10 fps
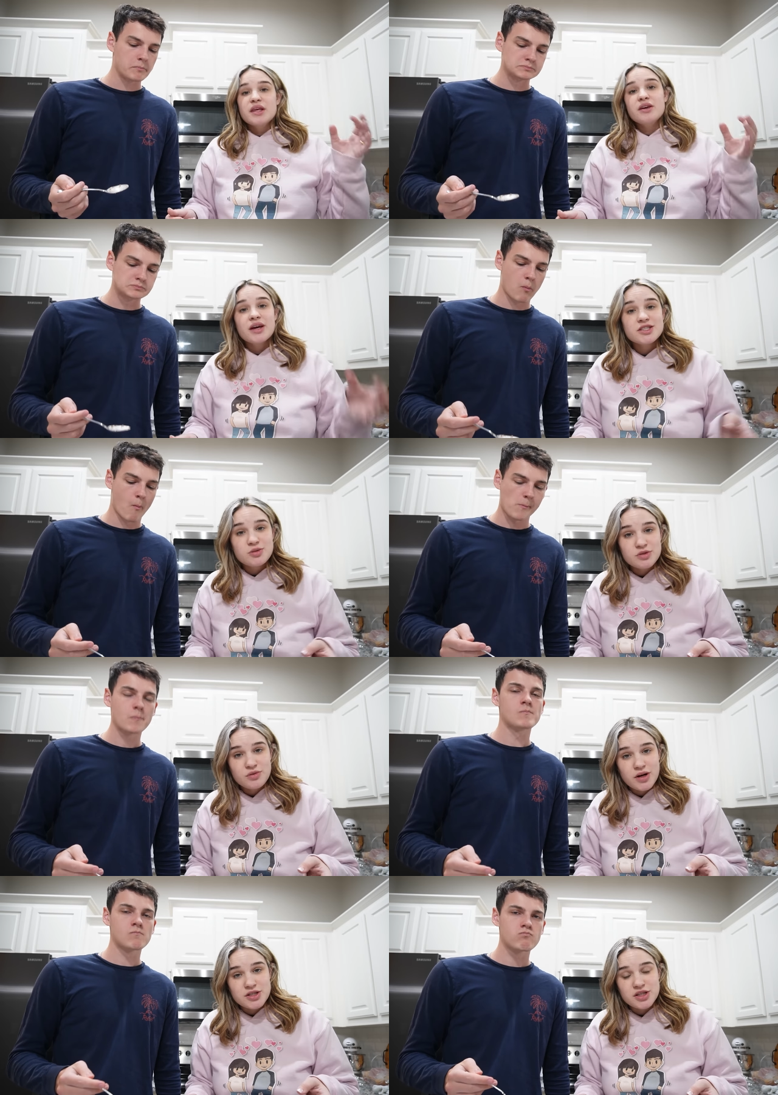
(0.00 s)
Speaker 1: Thank you guys so much
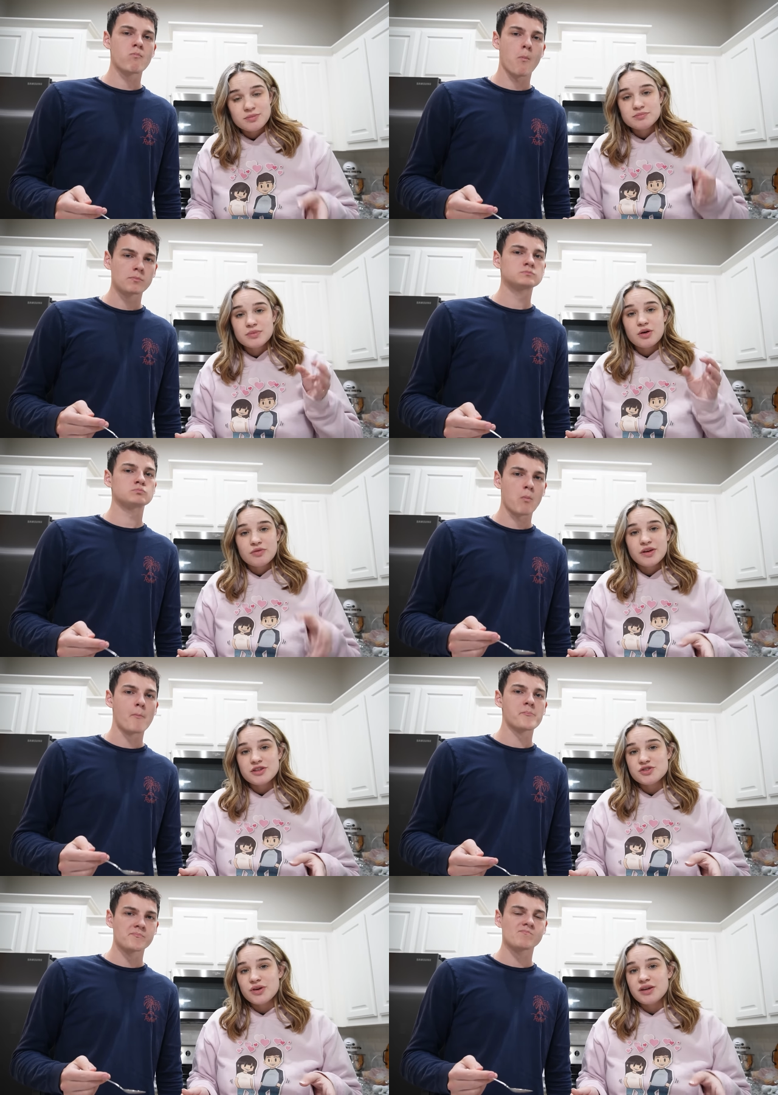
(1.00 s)
for watching. Hopefully you
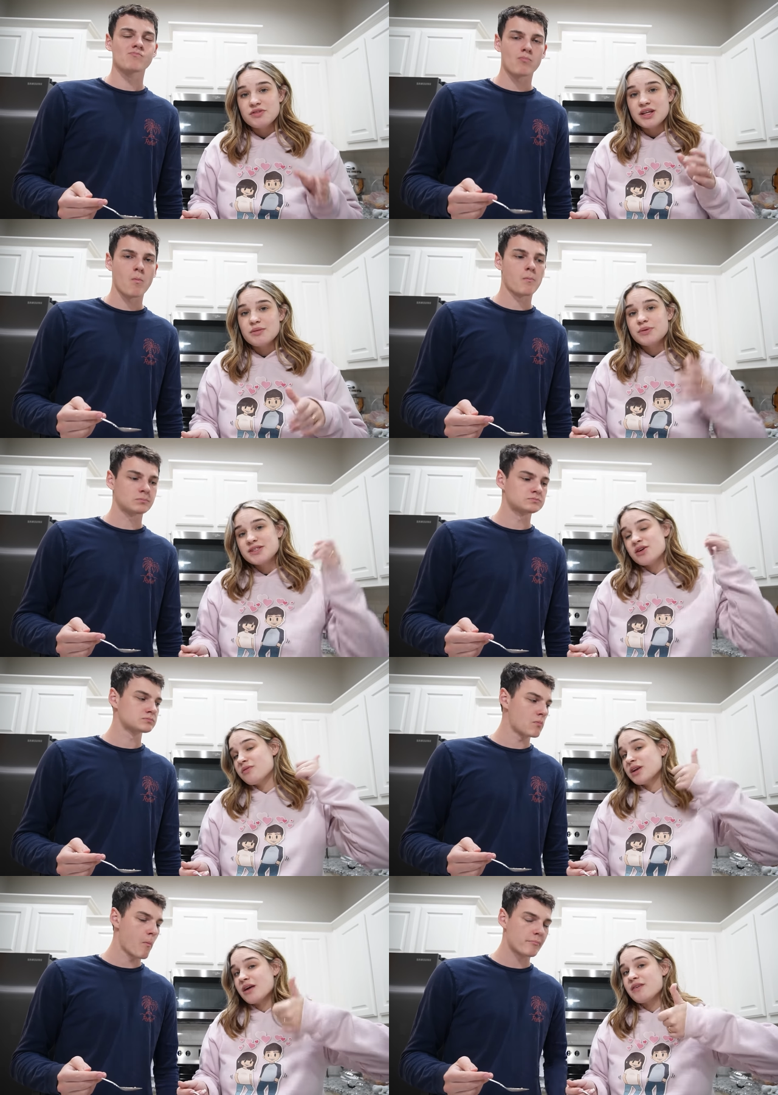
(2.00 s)
enjoyed. If you did, please don't
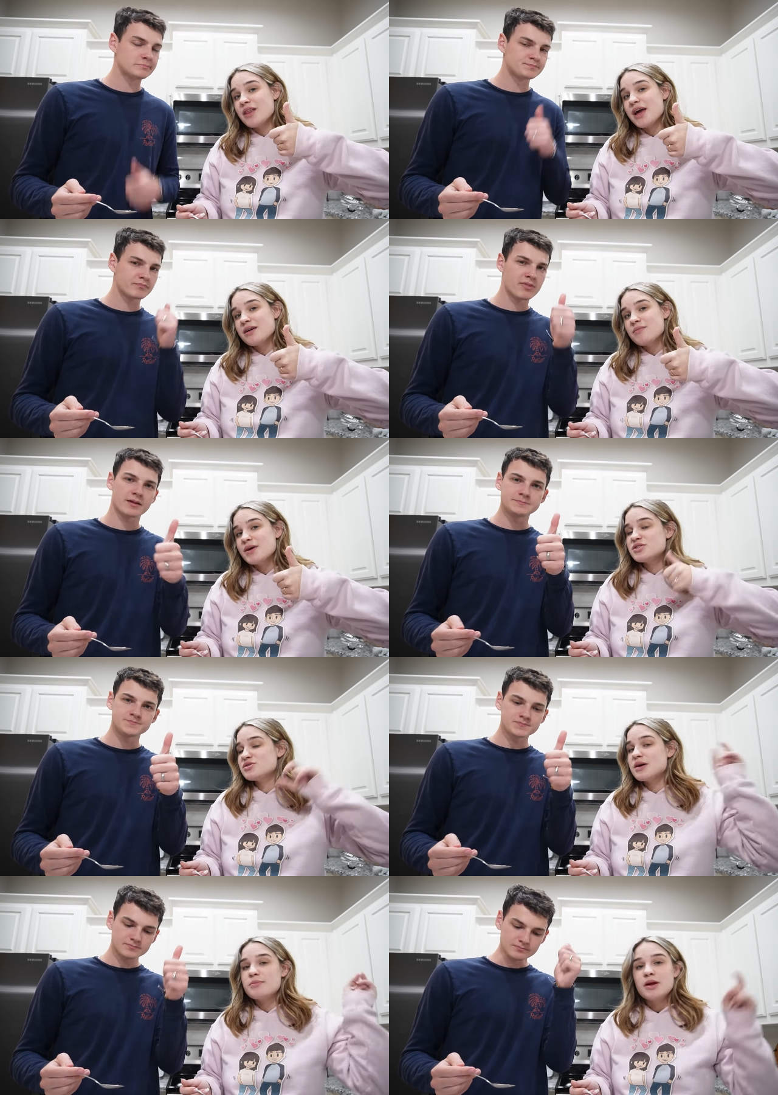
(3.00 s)
forget to give it a like and
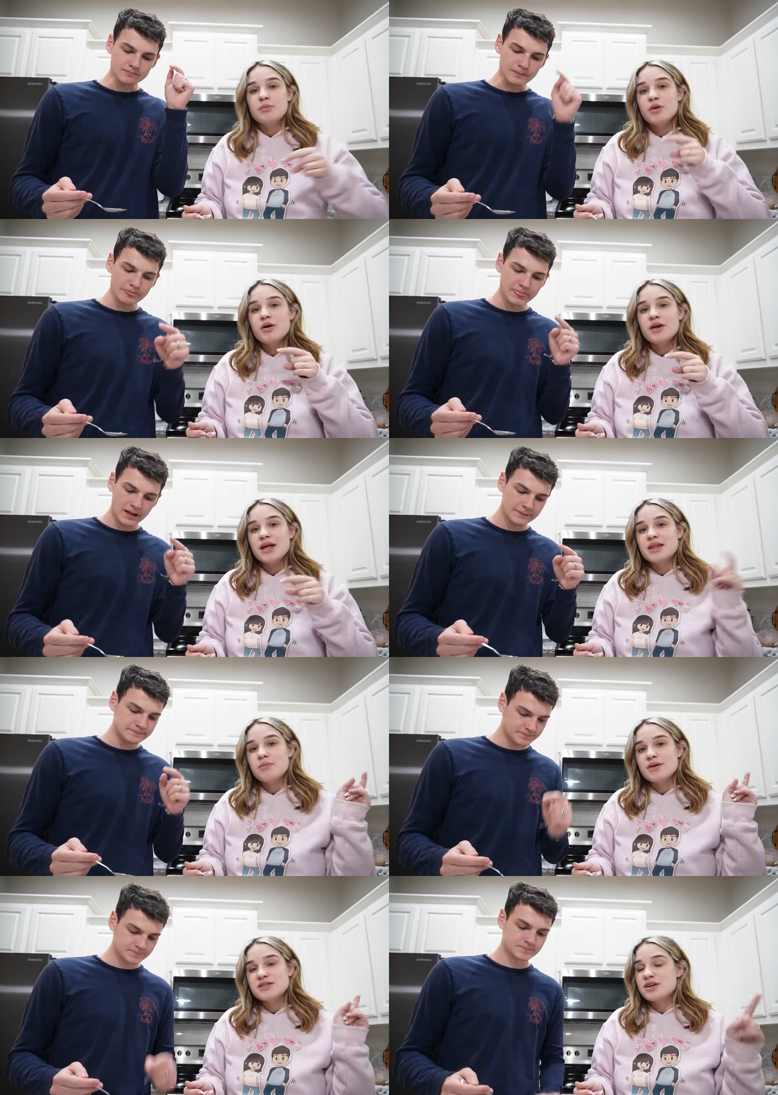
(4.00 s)
subscribe down below and hit that
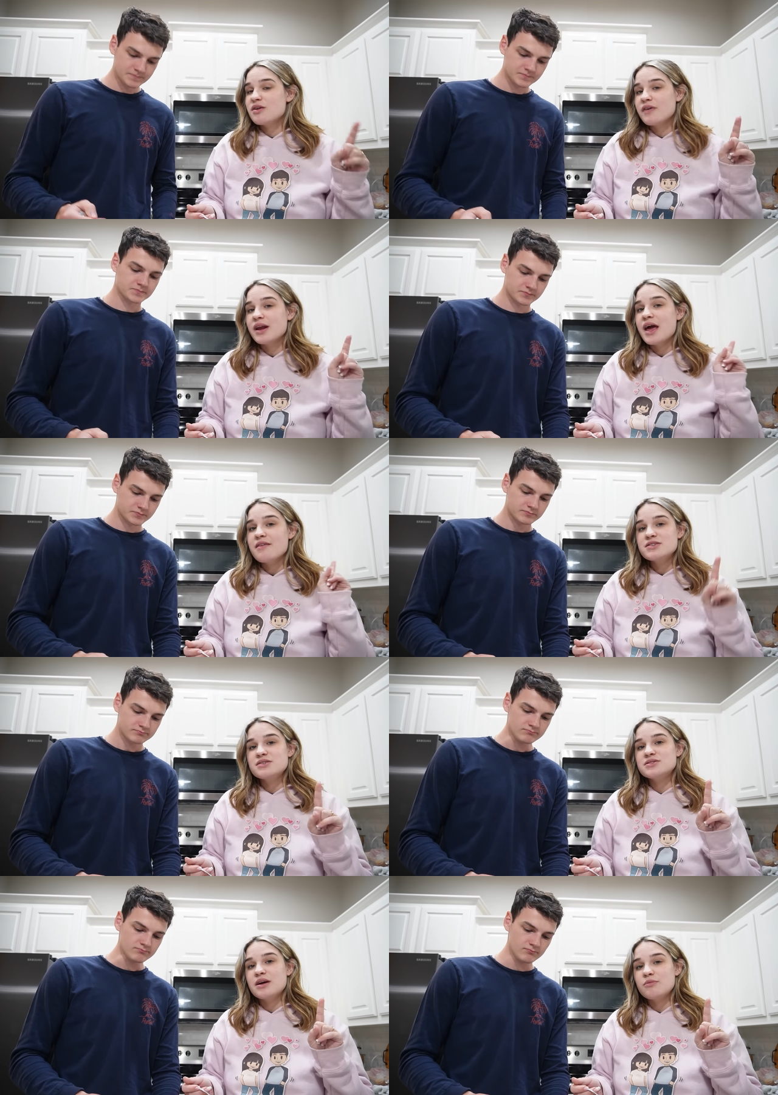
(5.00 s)
bell so you're notified every
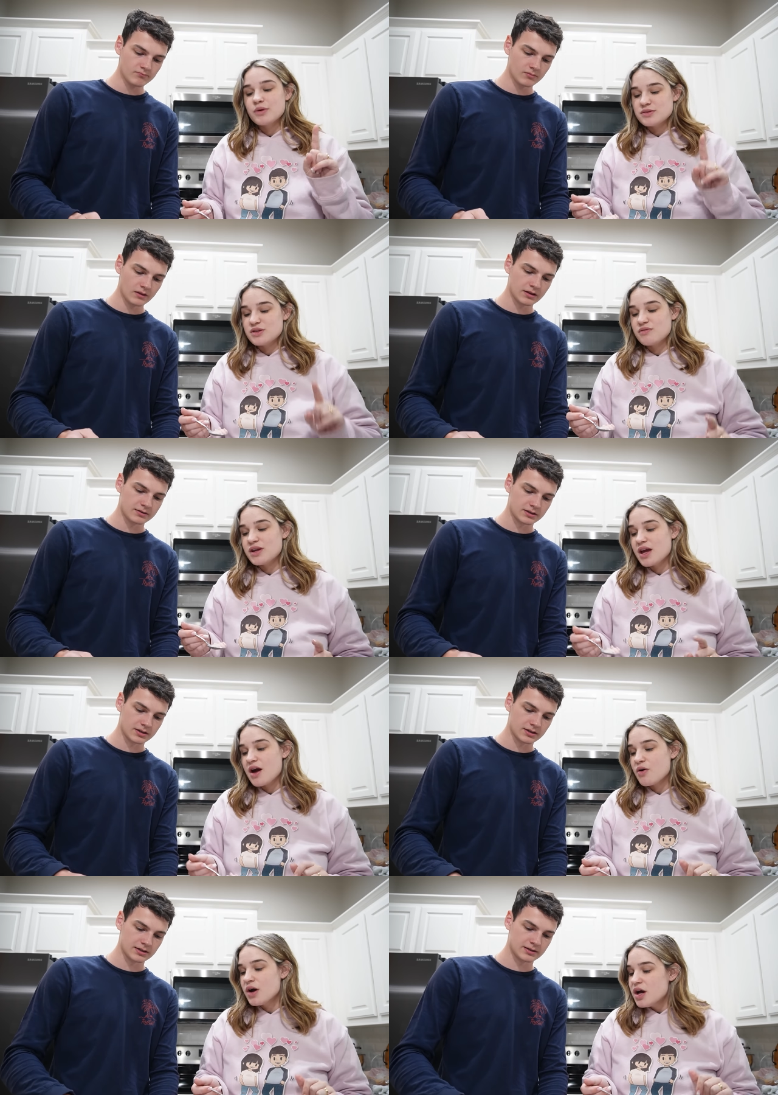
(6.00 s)
single time we post a new
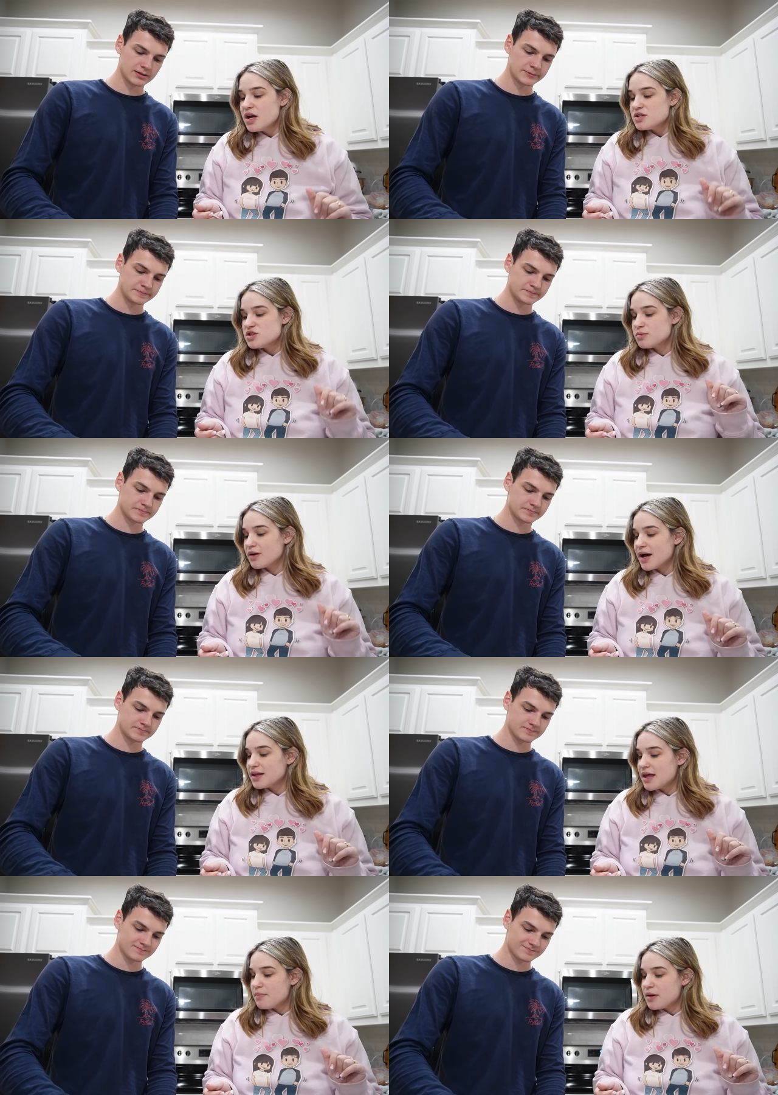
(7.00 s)
video. Super
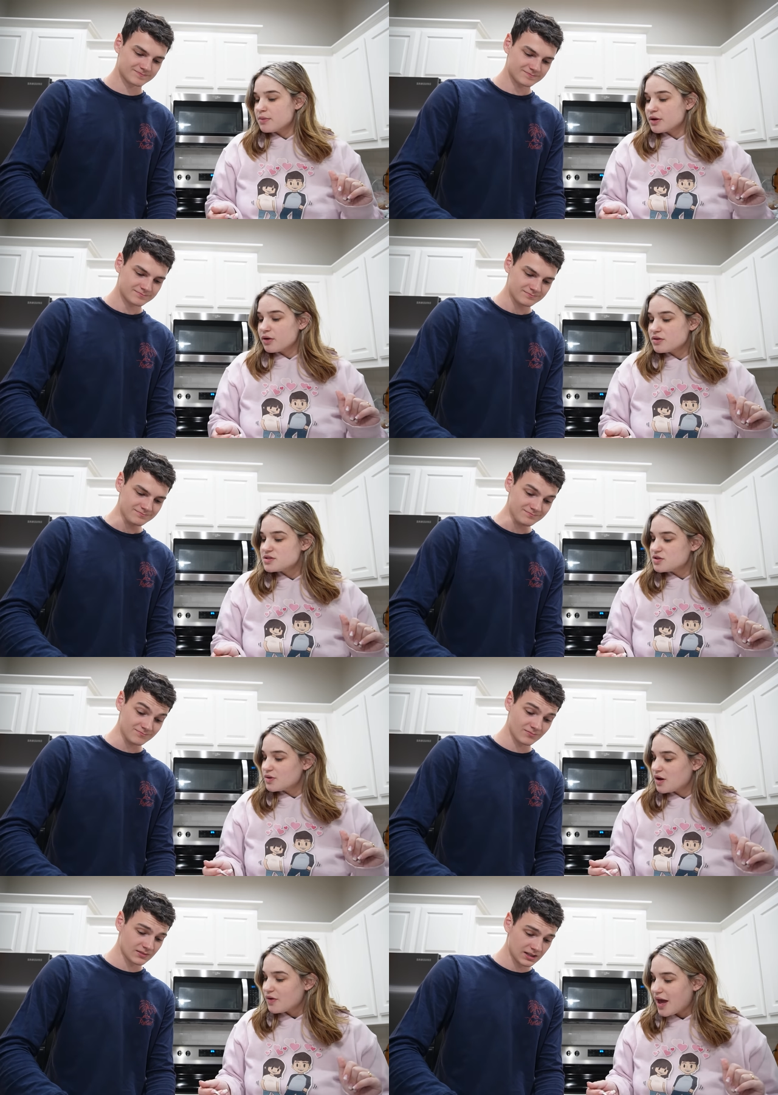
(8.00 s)
glad that baby girl is
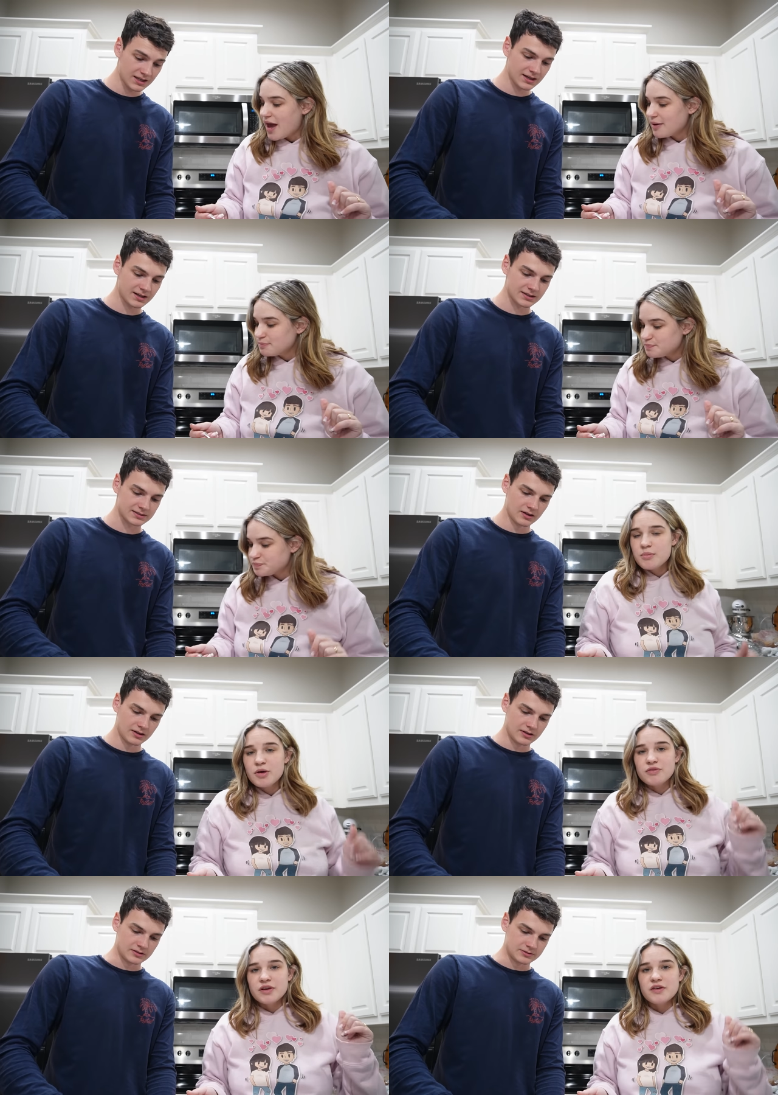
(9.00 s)
doing okay. Yeah.
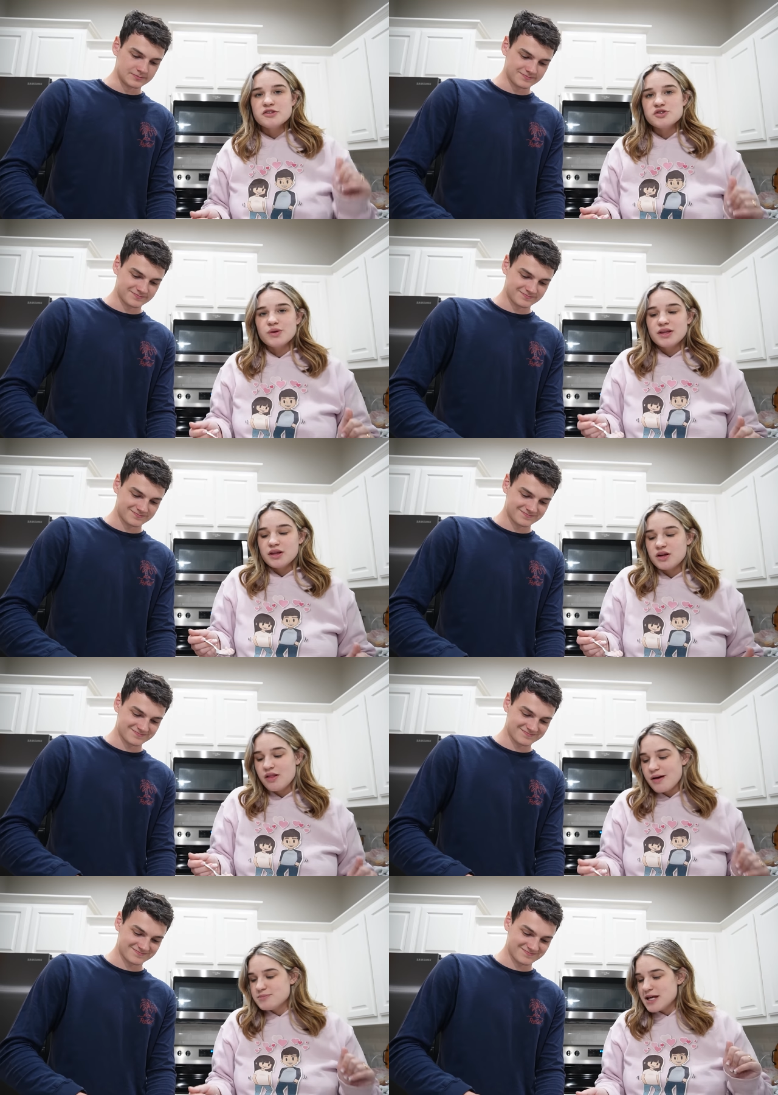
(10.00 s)
hopefully you enjoyed the little
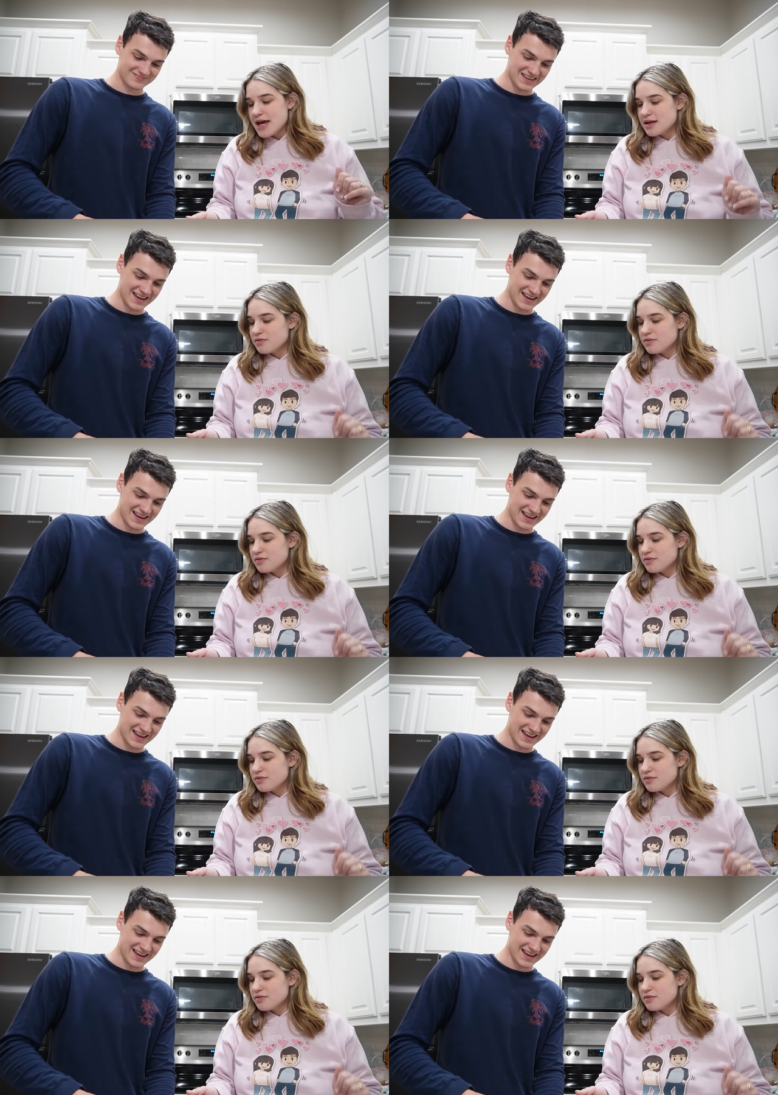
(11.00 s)
update